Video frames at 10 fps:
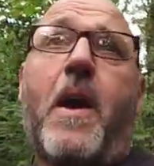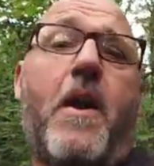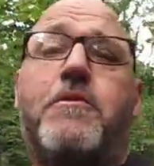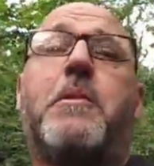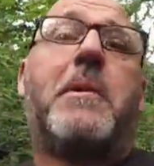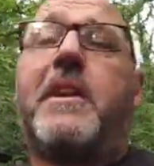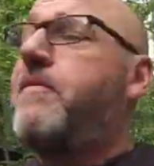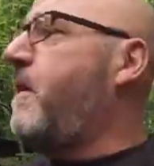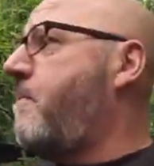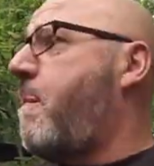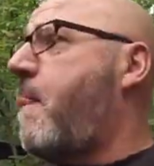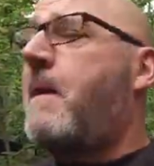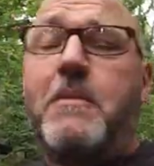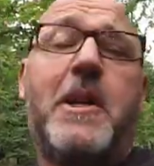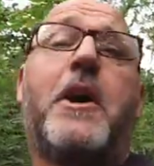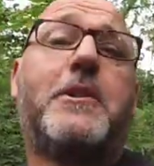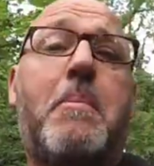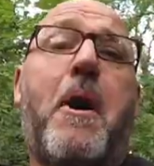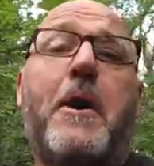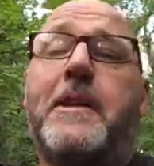after a big event, we like to
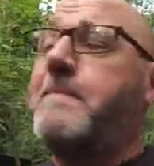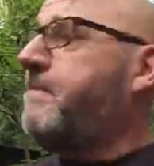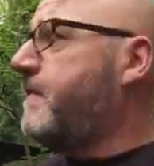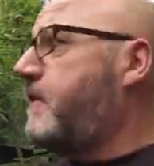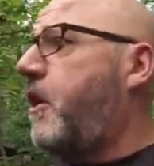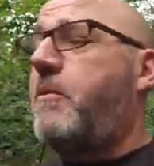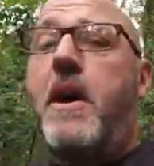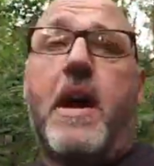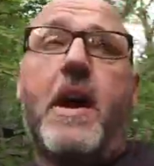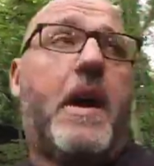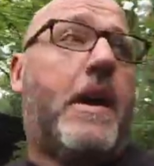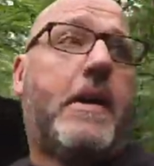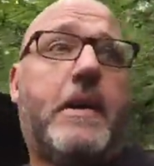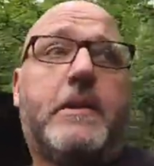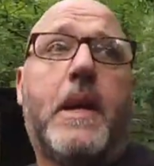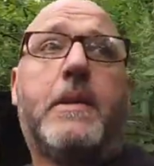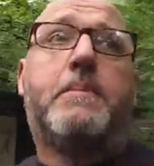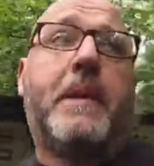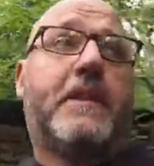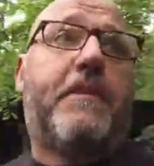party. So it's a
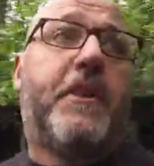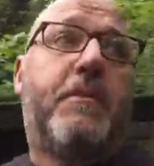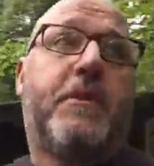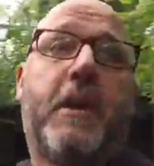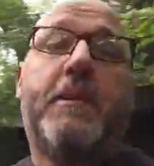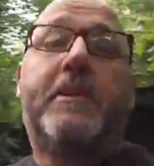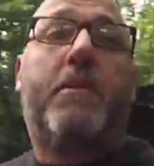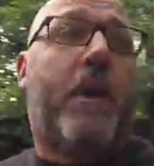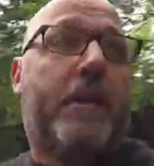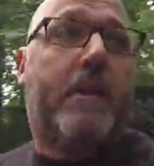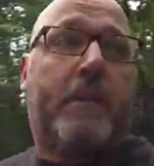bit difficult to. It's quite